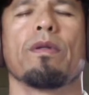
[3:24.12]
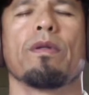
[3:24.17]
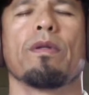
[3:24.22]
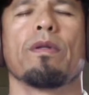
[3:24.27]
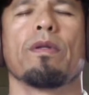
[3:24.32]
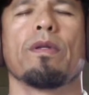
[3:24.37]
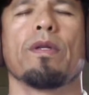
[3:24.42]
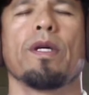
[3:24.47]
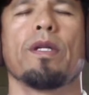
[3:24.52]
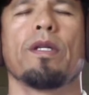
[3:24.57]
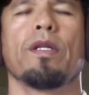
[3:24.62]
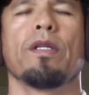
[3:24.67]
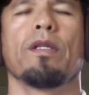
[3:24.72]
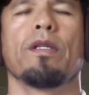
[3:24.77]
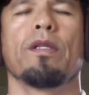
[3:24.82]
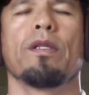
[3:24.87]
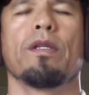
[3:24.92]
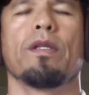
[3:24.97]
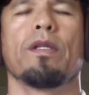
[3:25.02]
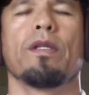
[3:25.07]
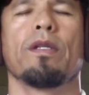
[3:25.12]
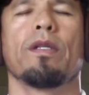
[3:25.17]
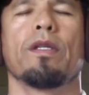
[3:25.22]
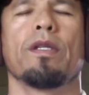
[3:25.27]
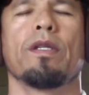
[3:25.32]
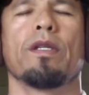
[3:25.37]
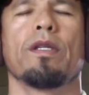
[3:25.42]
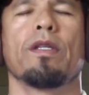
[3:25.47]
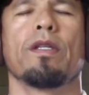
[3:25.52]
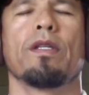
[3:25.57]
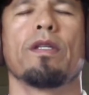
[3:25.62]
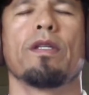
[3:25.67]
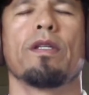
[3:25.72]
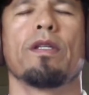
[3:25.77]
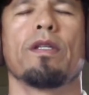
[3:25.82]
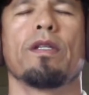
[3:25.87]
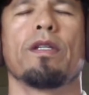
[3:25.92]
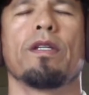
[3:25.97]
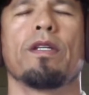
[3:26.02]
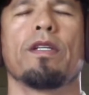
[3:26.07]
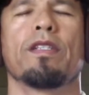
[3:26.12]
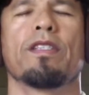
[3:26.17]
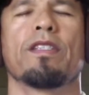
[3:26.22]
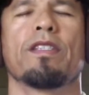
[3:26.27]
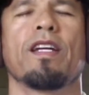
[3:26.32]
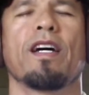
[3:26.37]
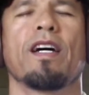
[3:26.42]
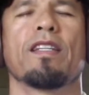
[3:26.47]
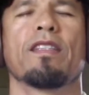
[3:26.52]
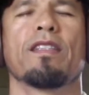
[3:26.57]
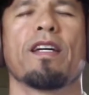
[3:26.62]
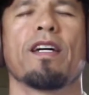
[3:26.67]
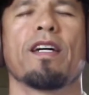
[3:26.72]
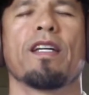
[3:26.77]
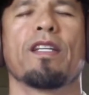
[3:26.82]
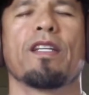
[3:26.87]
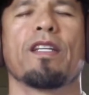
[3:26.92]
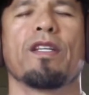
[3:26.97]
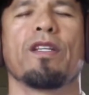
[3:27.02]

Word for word: And it's not that